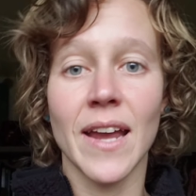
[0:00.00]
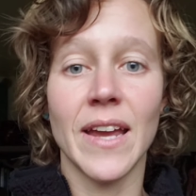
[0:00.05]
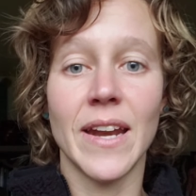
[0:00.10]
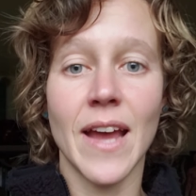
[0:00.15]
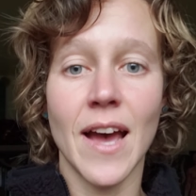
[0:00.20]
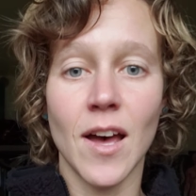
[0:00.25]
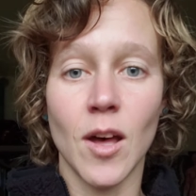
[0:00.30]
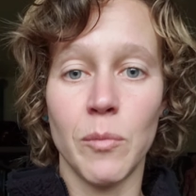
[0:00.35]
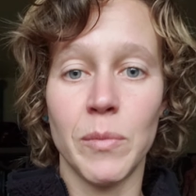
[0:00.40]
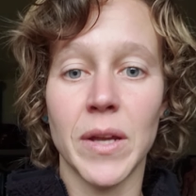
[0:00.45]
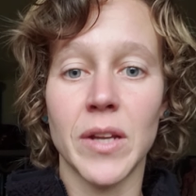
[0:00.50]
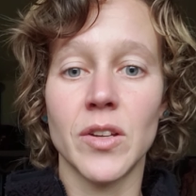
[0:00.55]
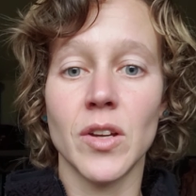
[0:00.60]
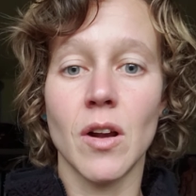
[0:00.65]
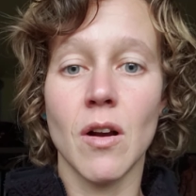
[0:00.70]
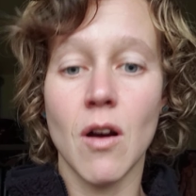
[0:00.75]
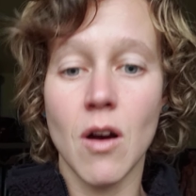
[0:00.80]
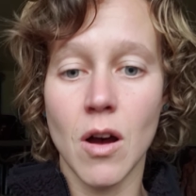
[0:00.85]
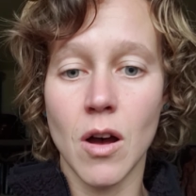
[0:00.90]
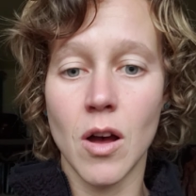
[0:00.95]
and helping to
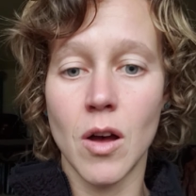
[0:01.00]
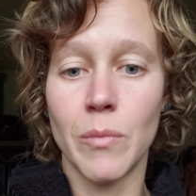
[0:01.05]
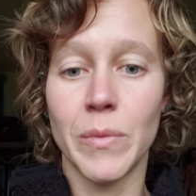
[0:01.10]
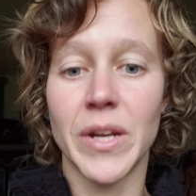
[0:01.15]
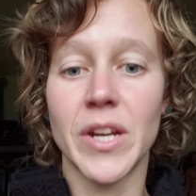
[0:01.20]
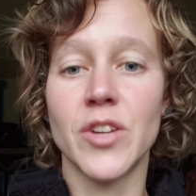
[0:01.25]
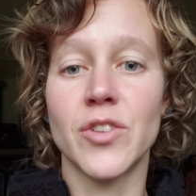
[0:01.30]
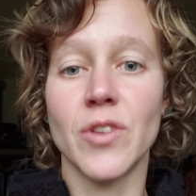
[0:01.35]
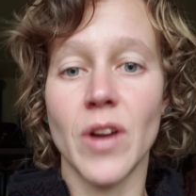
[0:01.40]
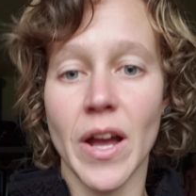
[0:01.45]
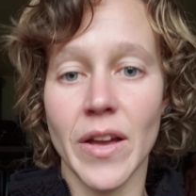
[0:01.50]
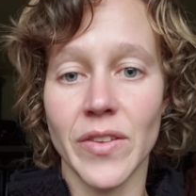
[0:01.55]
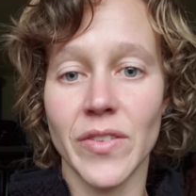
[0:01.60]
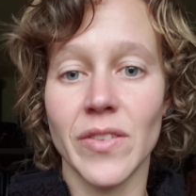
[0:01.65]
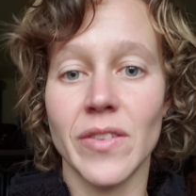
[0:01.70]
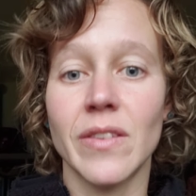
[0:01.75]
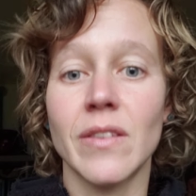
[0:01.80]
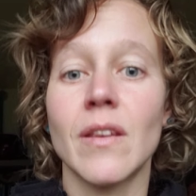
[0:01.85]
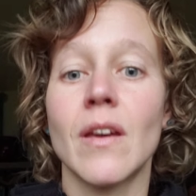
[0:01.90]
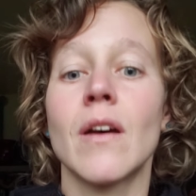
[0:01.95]
calm and
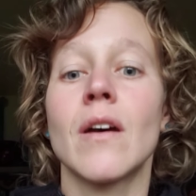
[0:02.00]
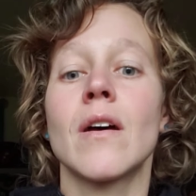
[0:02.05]
address